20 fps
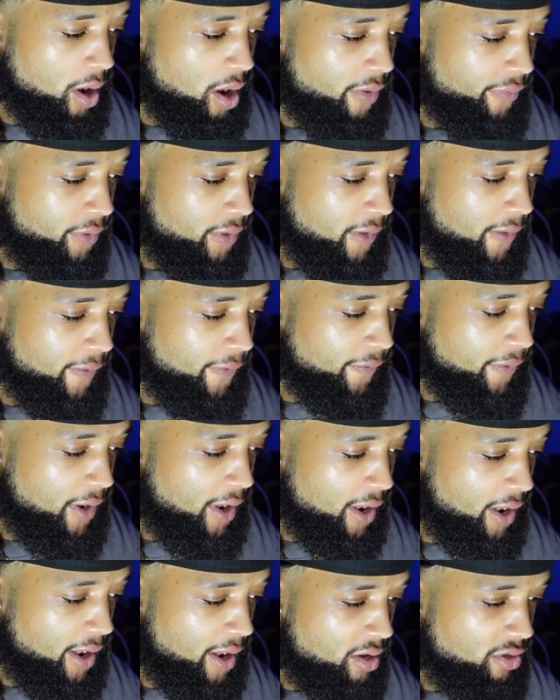Off the
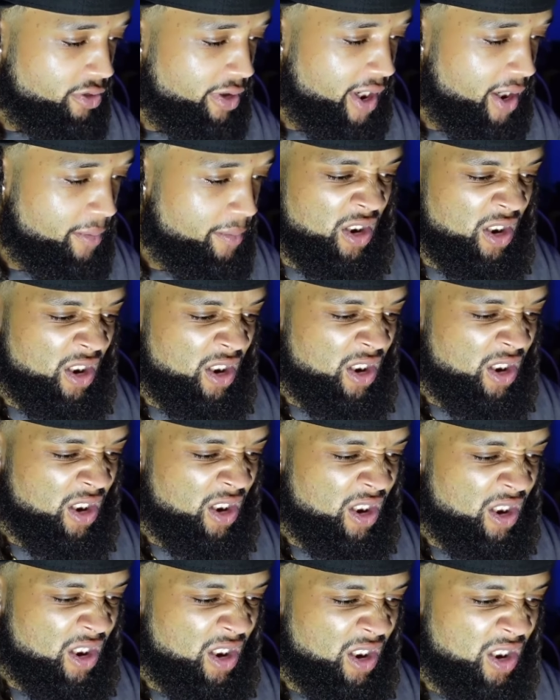fucking rip. I
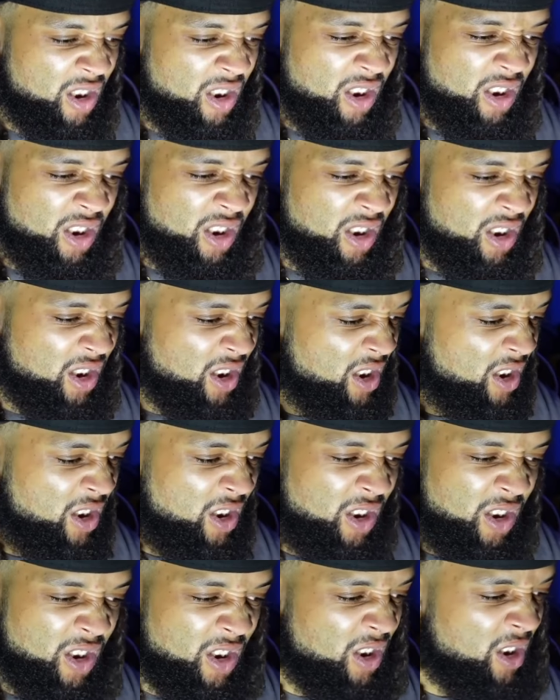can't Like,
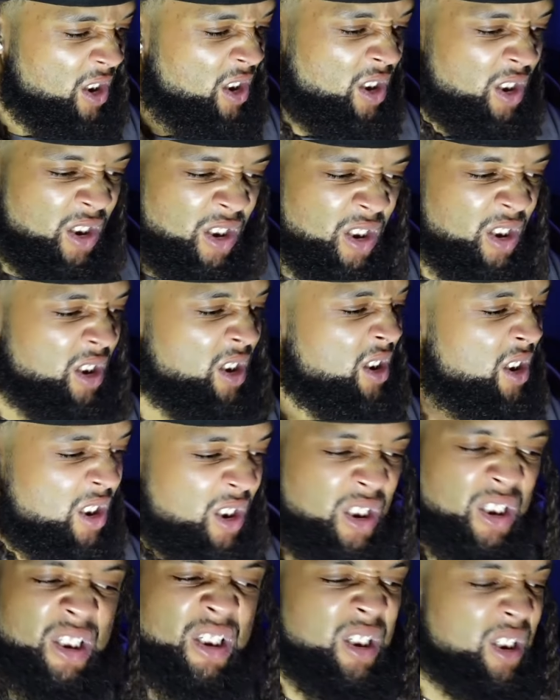gang,
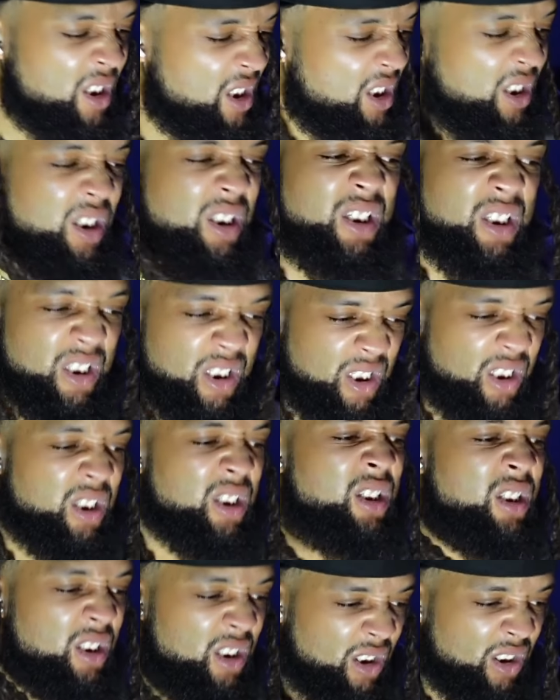you can't come to the party,
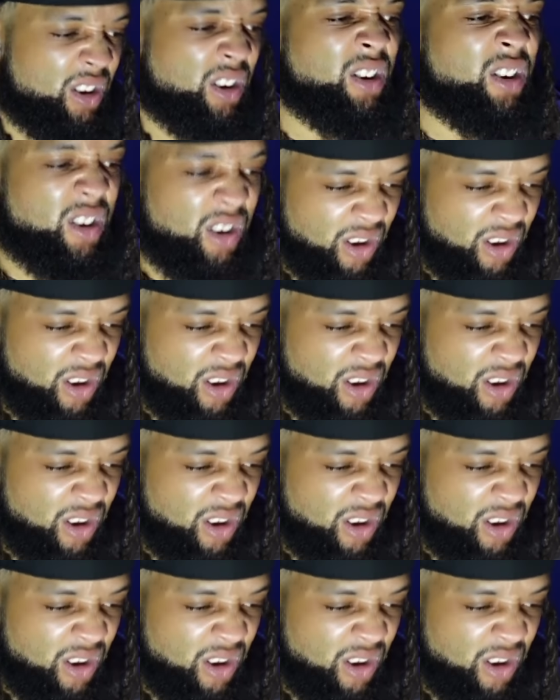this invite